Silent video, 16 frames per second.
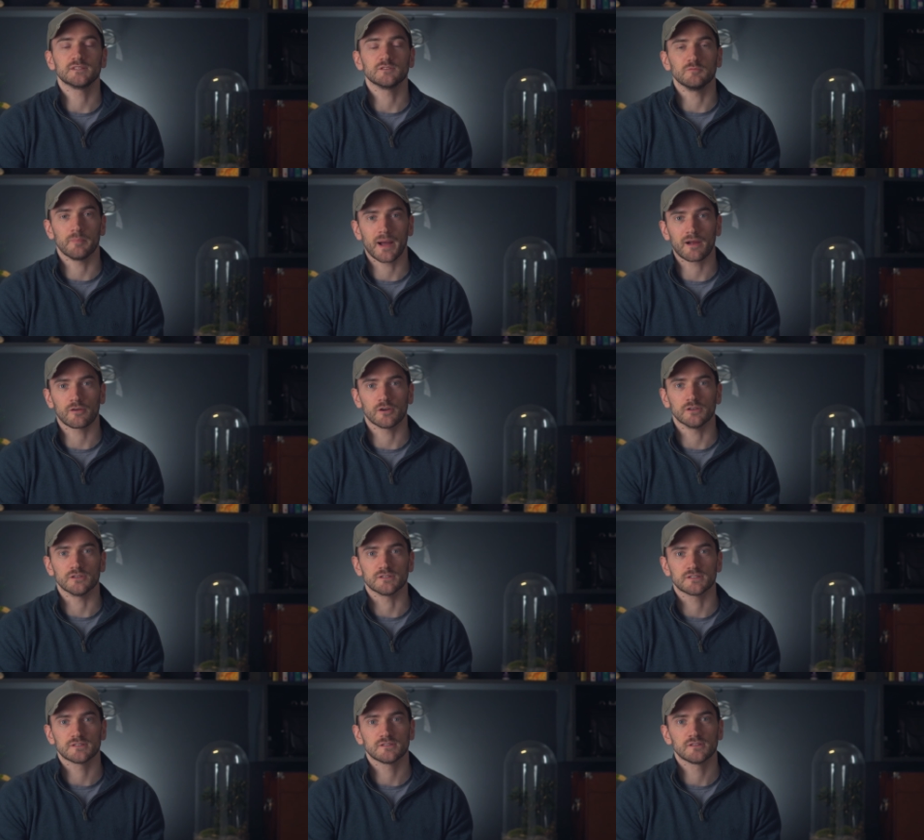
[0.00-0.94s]

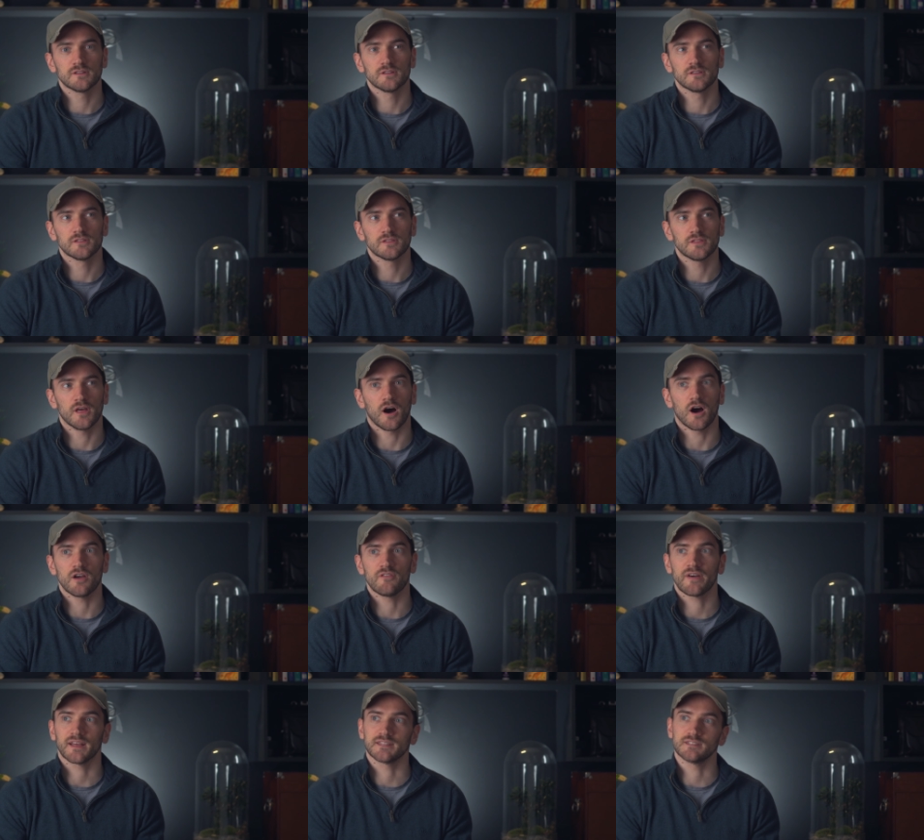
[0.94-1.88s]
barriers that
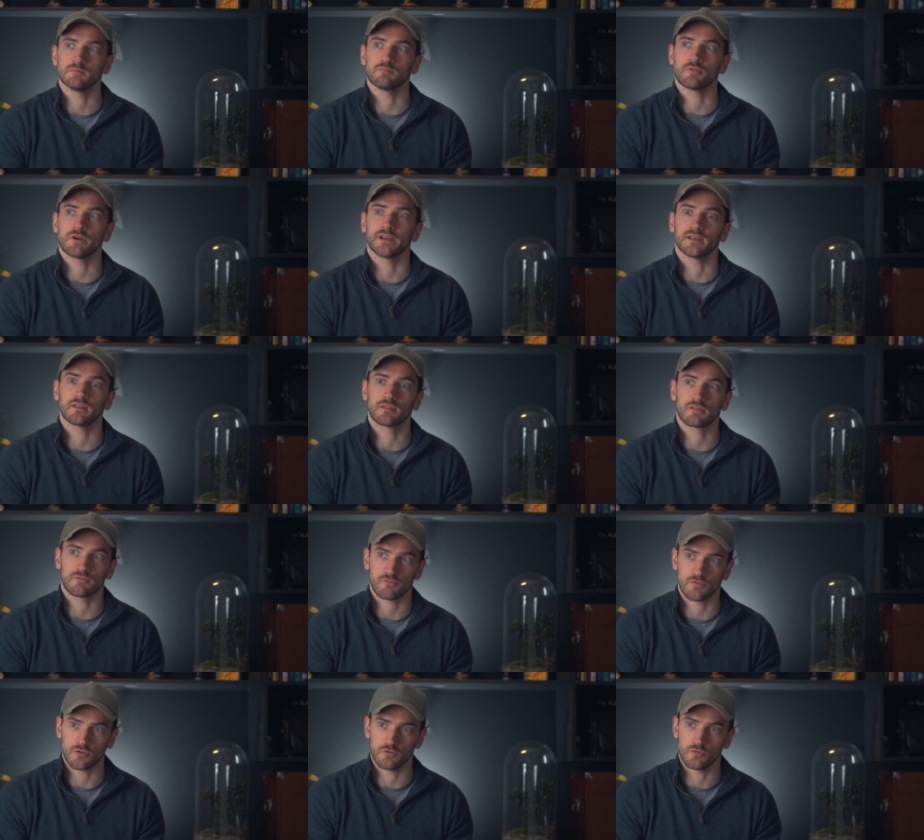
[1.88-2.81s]
I've had to break
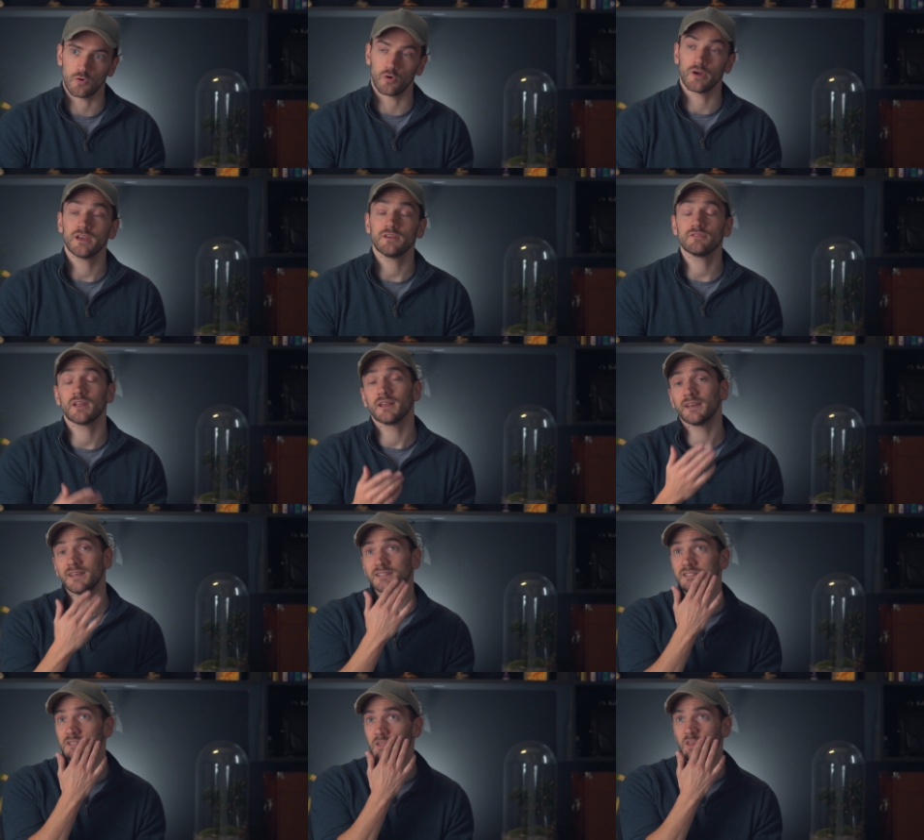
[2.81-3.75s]
through, or even at
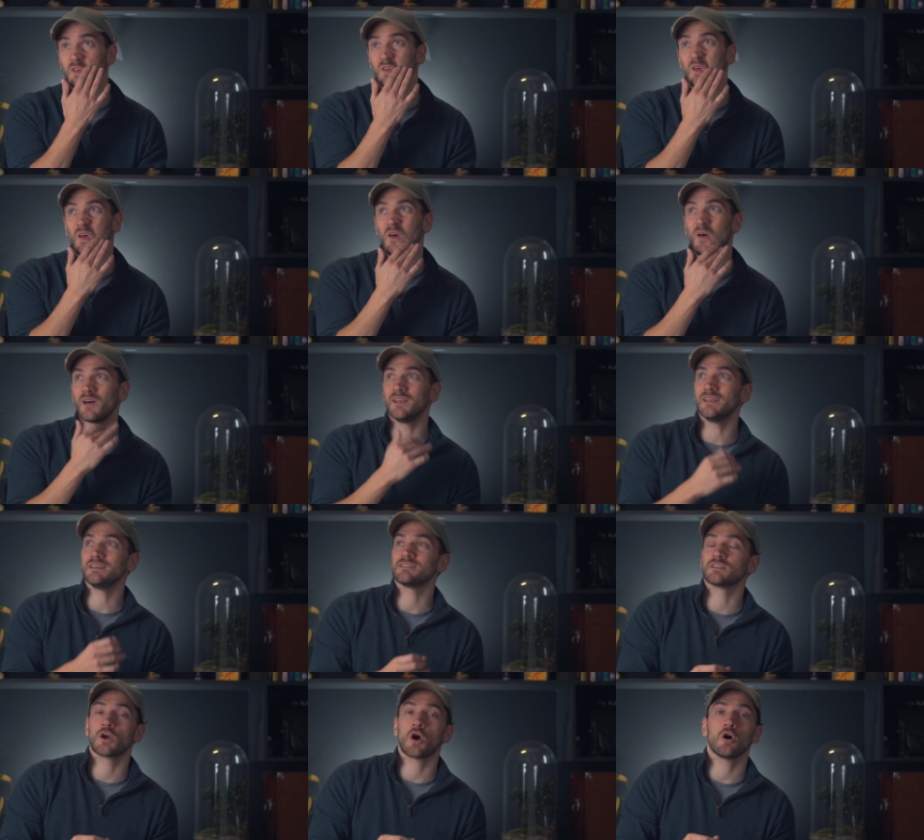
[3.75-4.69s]

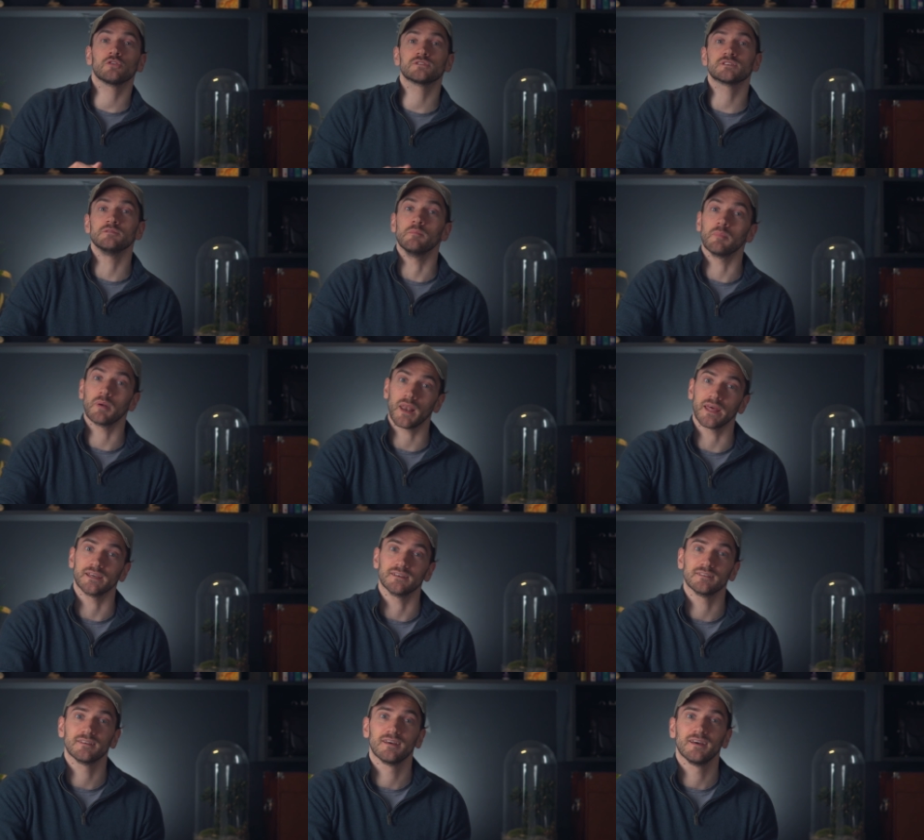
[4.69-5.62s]
least
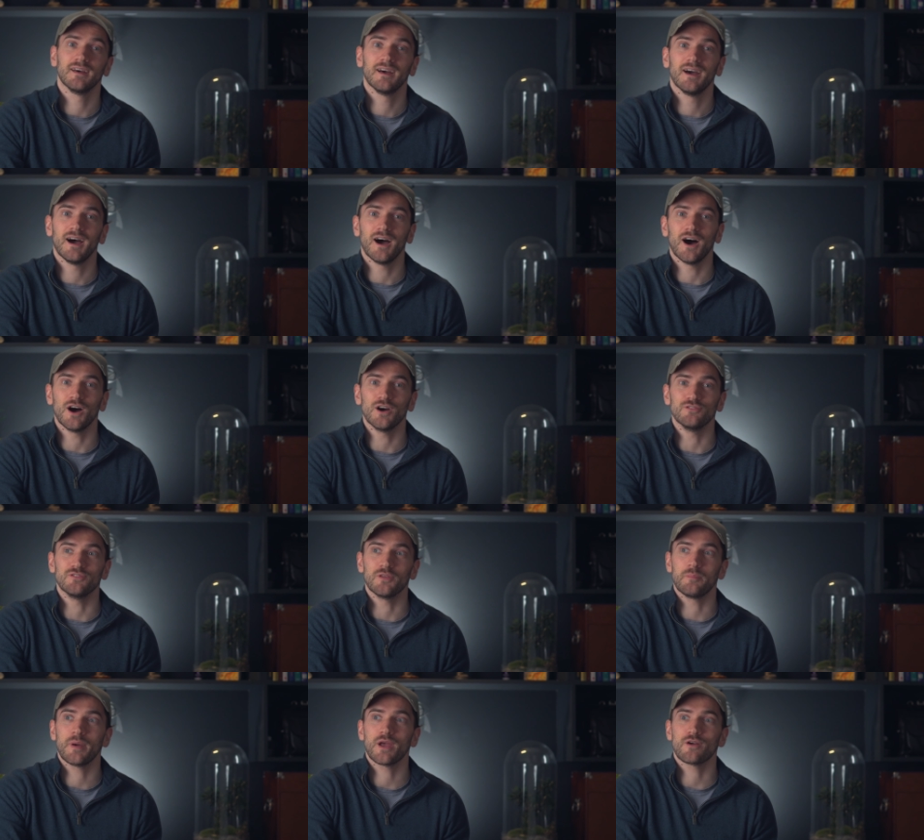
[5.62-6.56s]
contemplate over
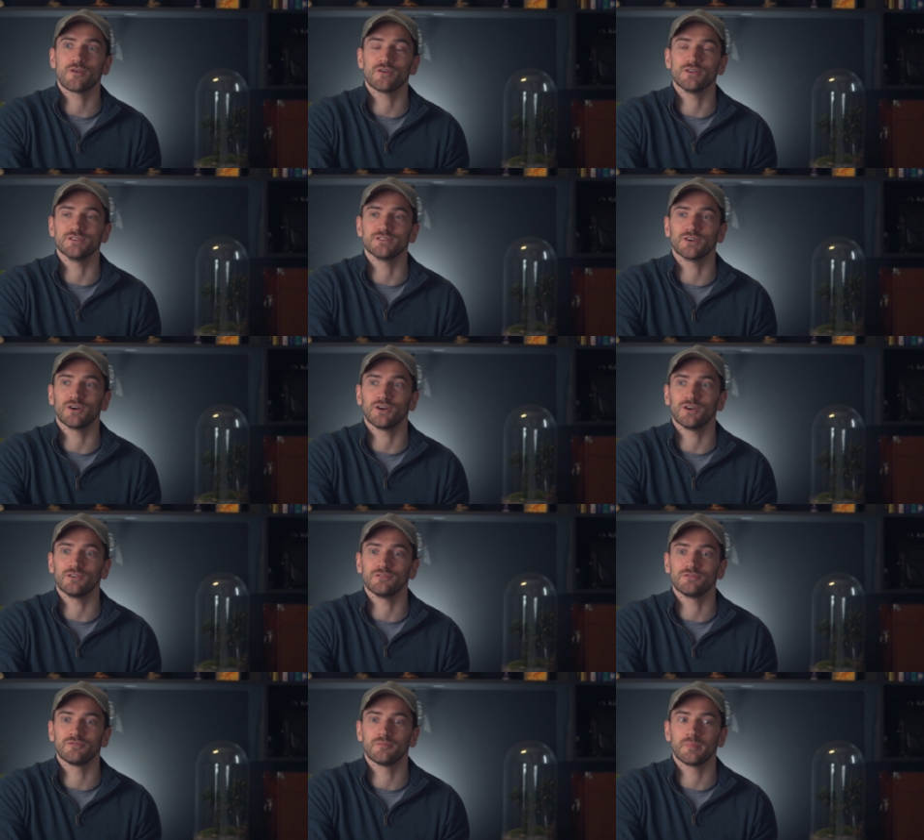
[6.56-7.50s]
the period
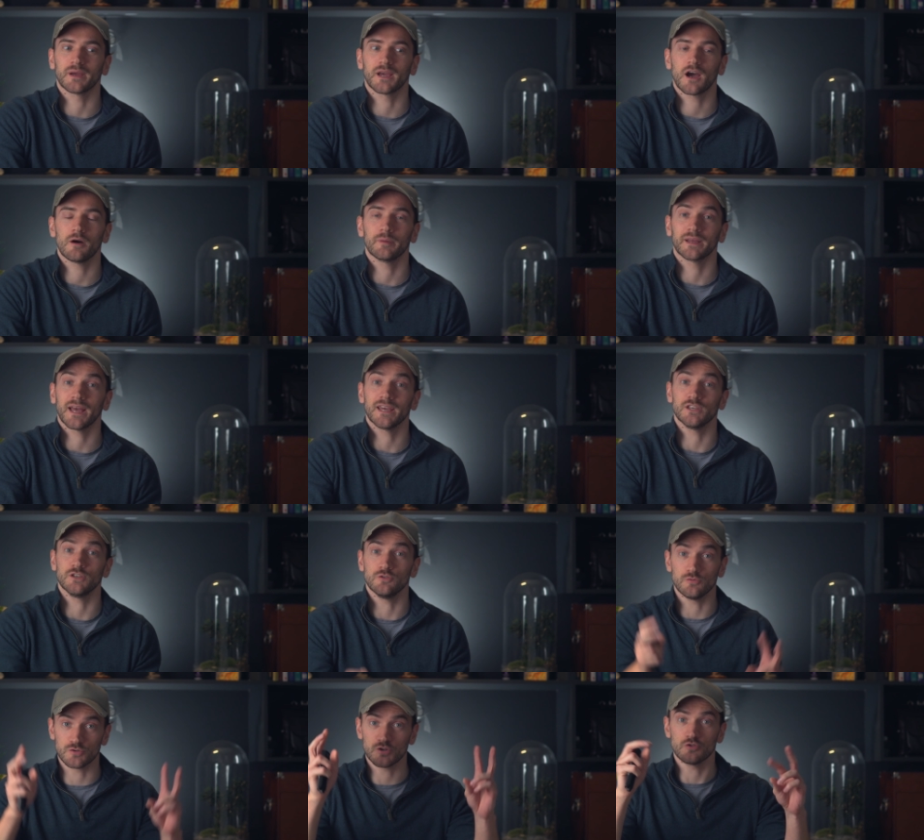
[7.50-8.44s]
of becoming a
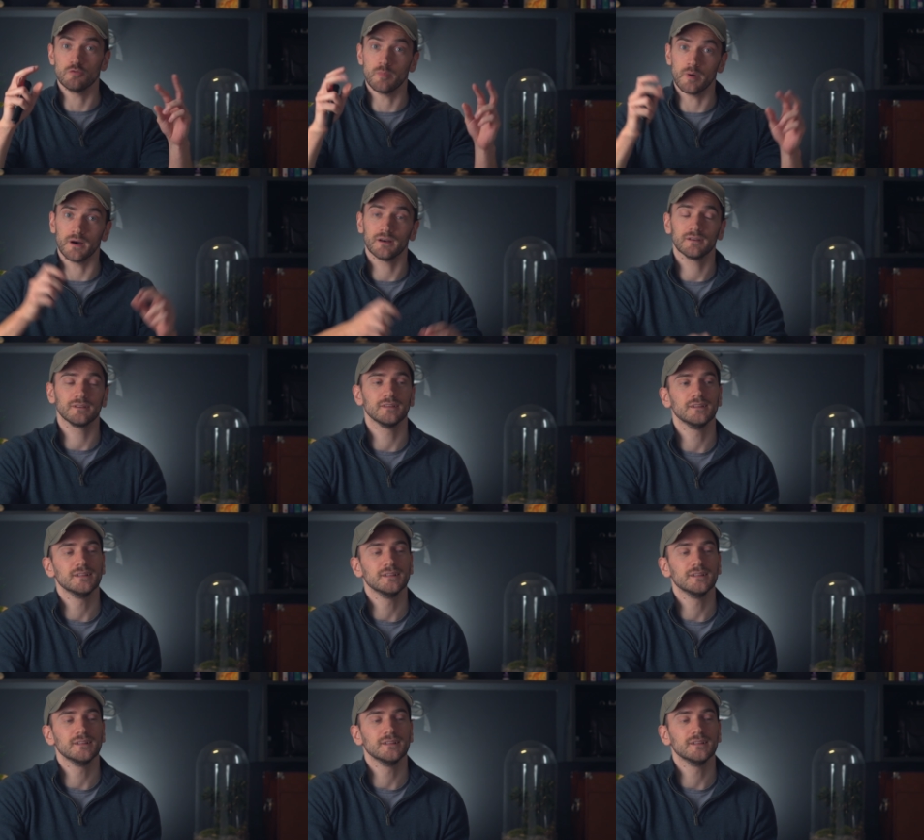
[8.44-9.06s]
YouTuber.